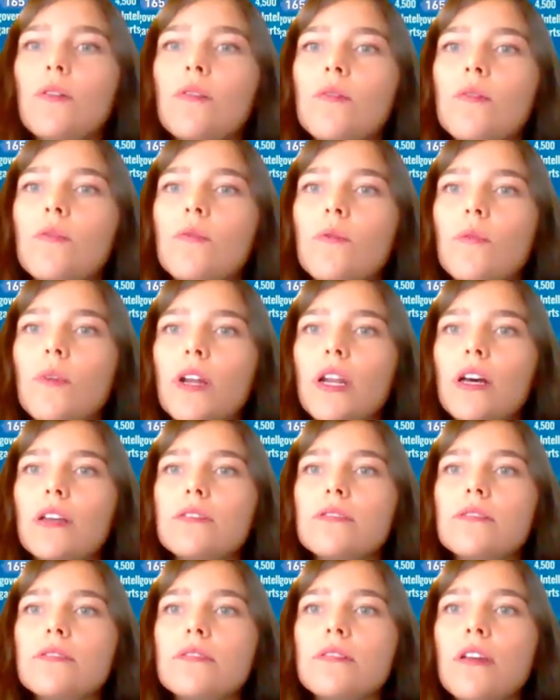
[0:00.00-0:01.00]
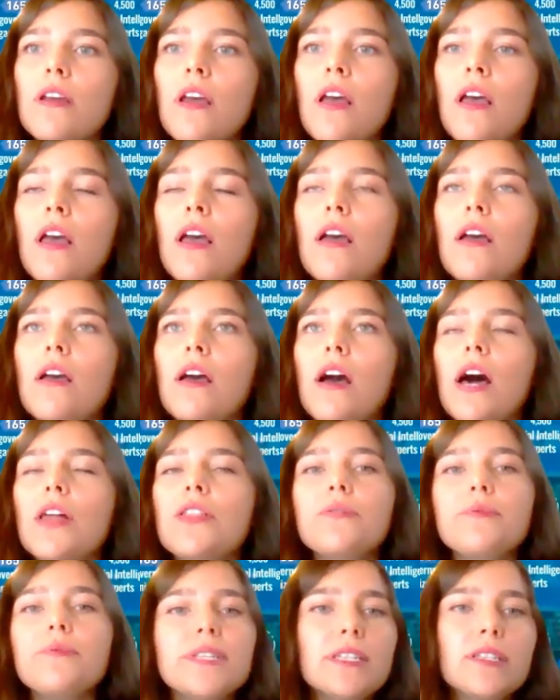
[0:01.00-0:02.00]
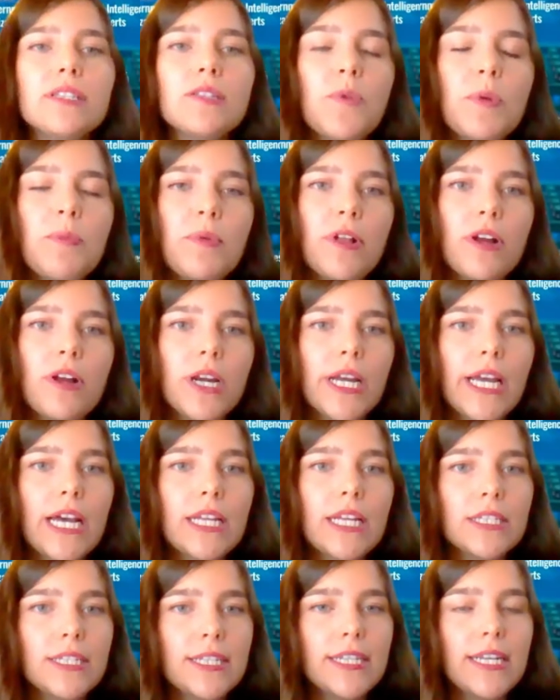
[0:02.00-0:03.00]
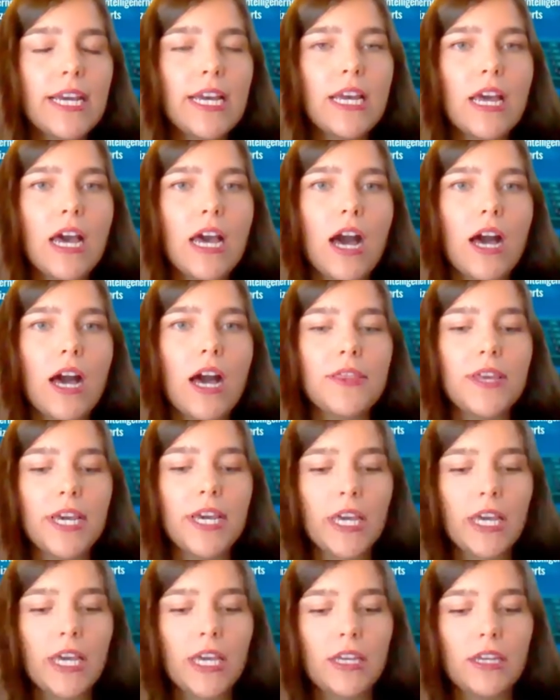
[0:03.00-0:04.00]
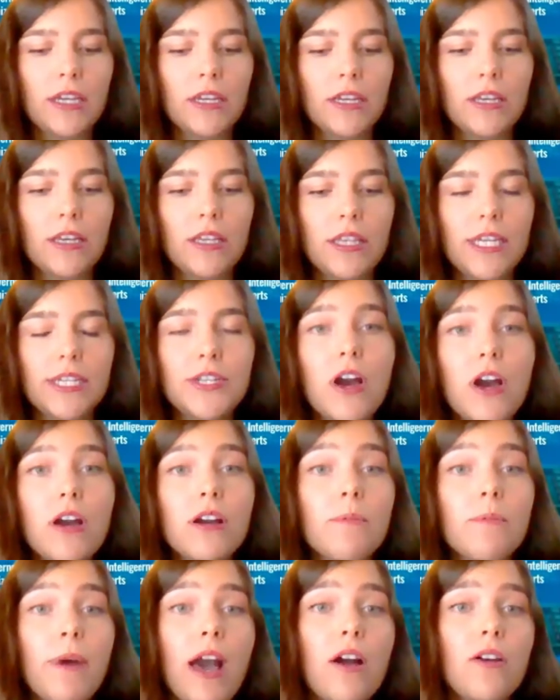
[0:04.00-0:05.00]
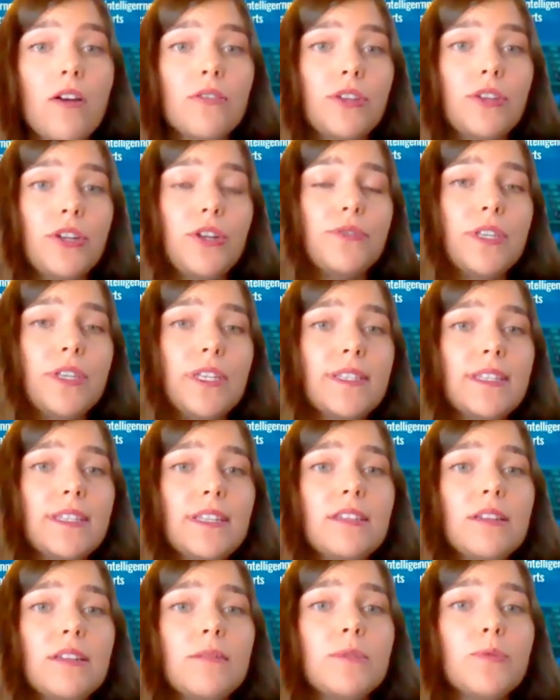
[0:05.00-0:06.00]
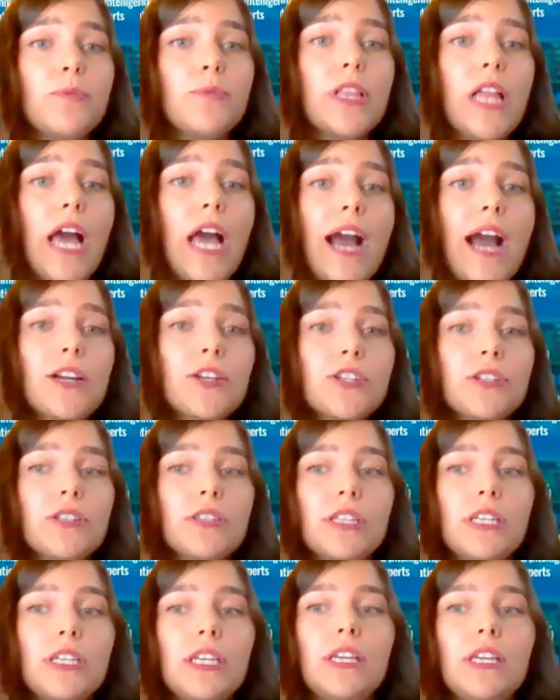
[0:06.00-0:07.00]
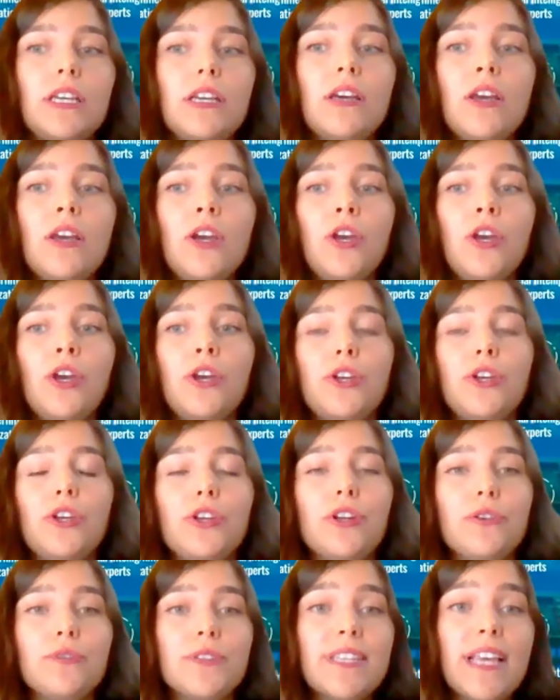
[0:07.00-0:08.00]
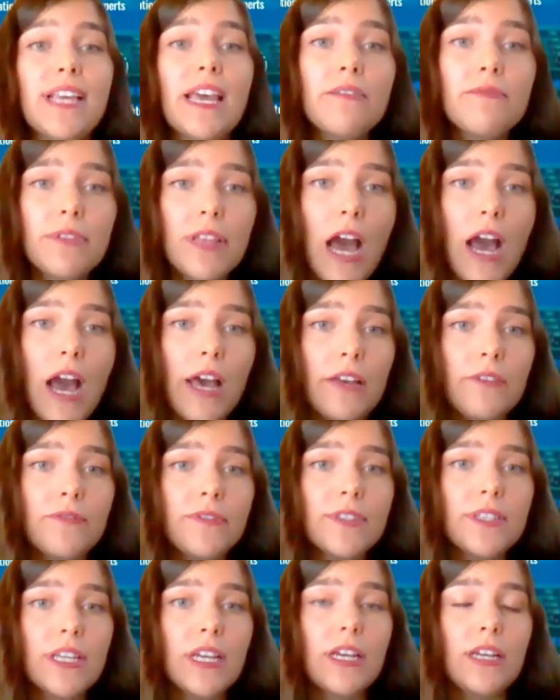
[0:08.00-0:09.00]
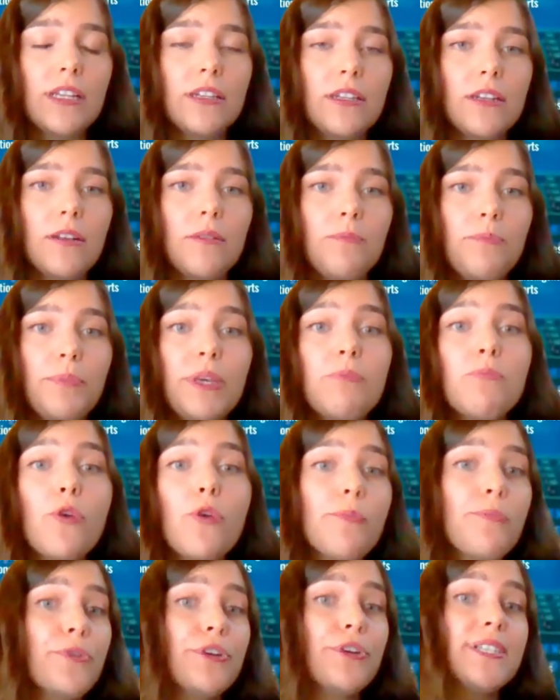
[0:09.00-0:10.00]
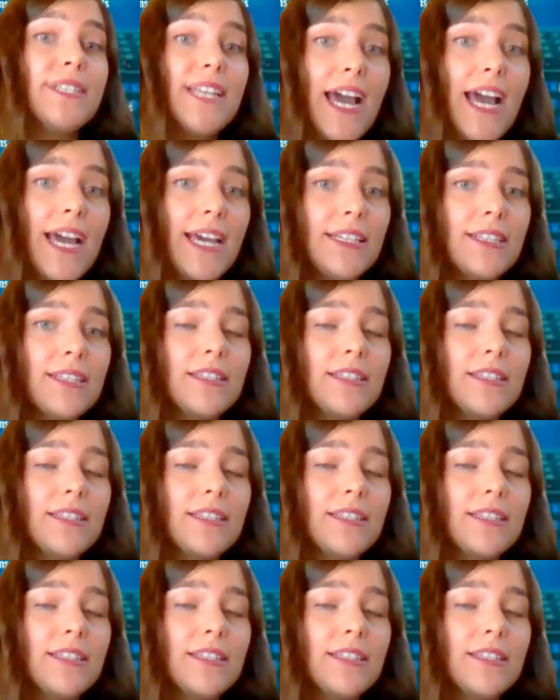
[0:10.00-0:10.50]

What else? Other reasons people are against it, they talk about, these systems will actually, save lives and be more precise,